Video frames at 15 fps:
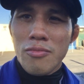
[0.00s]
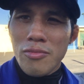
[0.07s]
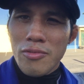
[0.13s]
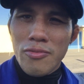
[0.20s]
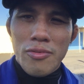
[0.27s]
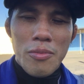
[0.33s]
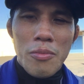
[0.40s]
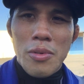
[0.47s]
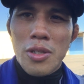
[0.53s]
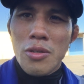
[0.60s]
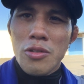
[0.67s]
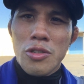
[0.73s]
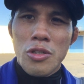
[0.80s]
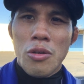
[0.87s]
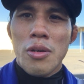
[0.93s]
from what they're
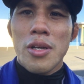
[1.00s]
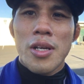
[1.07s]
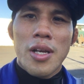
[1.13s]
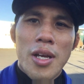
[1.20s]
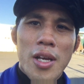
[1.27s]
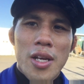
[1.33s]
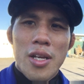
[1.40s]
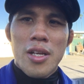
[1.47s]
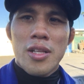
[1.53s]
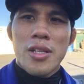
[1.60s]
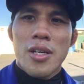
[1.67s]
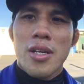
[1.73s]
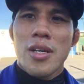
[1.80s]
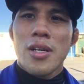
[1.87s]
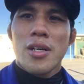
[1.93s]
showing in
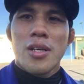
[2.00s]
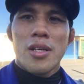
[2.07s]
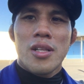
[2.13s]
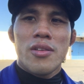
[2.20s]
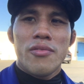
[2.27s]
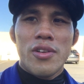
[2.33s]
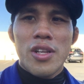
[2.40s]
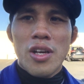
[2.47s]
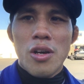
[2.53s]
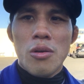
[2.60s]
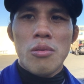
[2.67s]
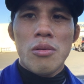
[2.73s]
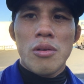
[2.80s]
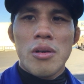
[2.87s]
the video.